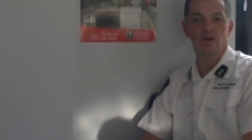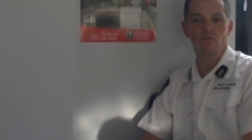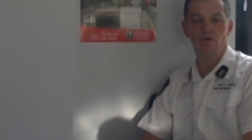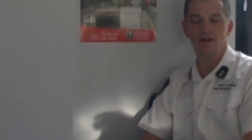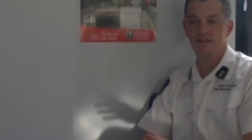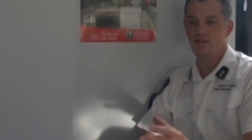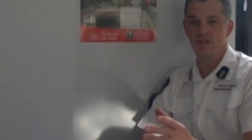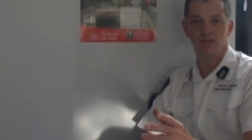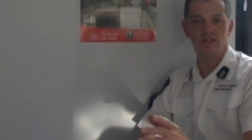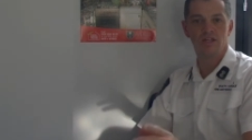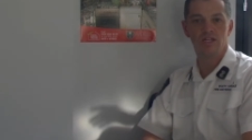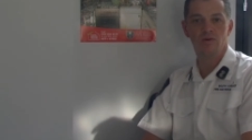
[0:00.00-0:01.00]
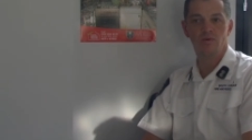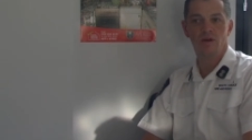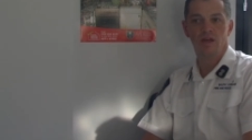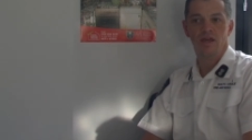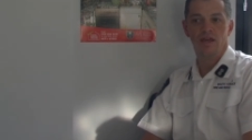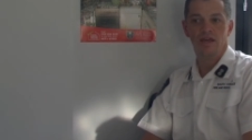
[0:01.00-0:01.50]
and what I suggest you
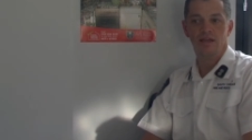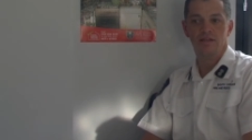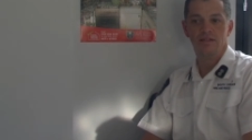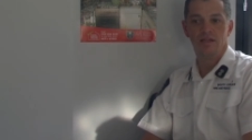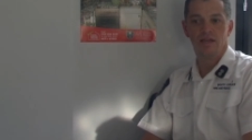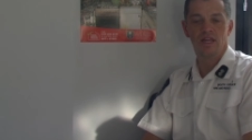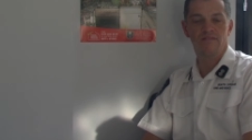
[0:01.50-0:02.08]
do is